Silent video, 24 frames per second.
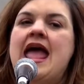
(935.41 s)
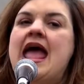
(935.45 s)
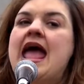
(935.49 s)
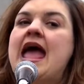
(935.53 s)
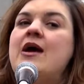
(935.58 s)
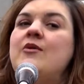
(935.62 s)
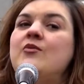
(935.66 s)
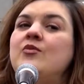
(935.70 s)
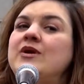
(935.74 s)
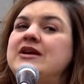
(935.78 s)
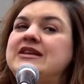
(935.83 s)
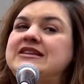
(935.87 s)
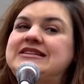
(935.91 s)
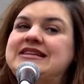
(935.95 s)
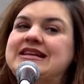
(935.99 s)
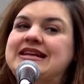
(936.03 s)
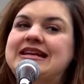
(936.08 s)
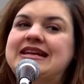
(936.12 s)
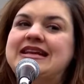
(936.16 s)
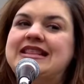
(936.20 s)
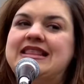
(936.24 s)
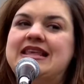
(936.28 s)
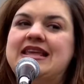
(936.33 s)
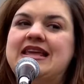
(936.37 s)
And we
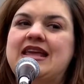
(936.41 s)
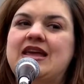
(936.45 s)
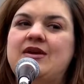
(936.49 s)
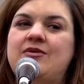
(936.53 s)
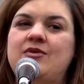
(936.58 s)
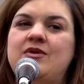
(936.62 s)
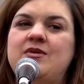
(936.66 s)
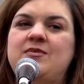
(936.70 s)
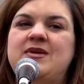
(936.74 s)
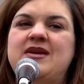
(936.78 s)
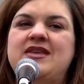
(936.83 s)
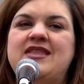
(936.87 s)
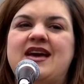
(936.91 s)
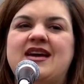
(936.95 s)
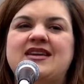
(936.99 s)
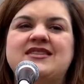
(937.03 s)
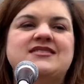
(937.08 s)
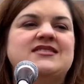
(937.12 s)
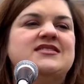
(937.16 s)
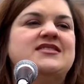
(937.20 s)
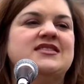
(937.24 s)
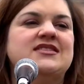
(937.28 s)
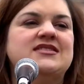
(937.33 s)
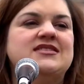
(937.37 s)
didn't think it would be that
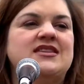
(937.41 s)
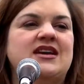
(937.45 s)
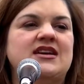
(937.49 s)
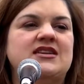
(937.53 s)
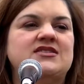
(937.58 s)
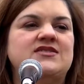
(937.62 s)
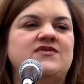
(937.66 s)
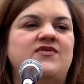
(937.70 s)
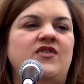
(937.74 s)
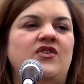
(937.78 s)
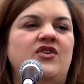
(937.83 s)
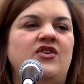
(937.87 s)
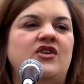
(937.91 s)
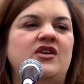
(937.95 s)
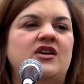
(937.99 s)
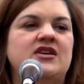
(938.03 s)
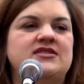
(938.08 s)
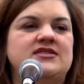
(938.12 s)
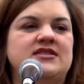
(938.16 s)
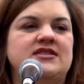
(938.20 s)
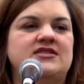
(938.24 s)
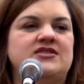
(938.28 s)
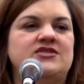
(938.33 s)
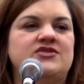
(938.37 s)
successful
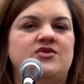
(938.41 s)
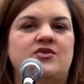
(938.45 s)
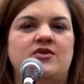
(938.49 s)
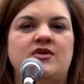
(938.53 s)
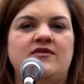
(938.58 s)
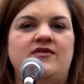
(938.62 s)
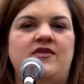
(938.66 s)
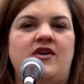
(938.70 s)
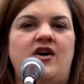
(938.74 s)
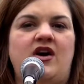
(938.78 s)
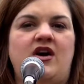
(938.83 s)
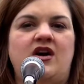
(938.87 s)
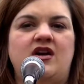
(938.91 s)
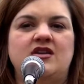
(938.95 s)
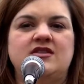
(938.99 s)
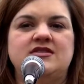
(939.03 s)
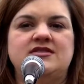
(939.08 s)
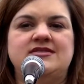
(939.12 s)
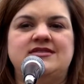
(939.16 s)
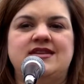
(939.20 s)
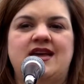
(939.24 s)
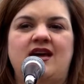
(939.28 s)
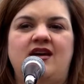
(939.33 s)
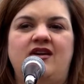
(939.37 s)
because it's sort of a hard
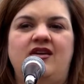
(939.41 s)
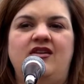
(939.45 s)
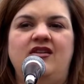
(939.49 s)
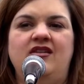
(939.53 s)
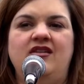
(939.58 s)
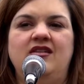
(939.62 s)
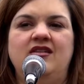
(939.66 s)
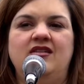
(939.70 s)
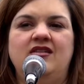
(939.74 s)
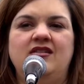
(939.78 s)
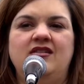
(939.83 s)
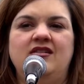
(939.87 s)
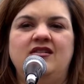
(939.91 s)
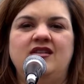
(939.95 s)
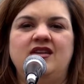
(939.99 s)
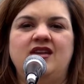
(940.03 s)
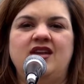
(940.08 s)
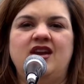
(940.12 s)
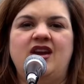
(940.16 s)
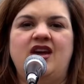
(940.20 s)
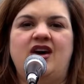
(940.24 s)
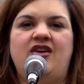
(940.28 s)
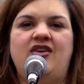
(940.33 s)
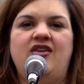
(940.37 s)
sell,
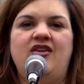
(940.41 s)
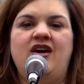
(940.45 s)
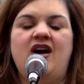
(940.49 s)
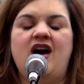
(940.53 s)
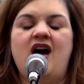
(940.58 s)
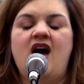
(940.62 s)
you know?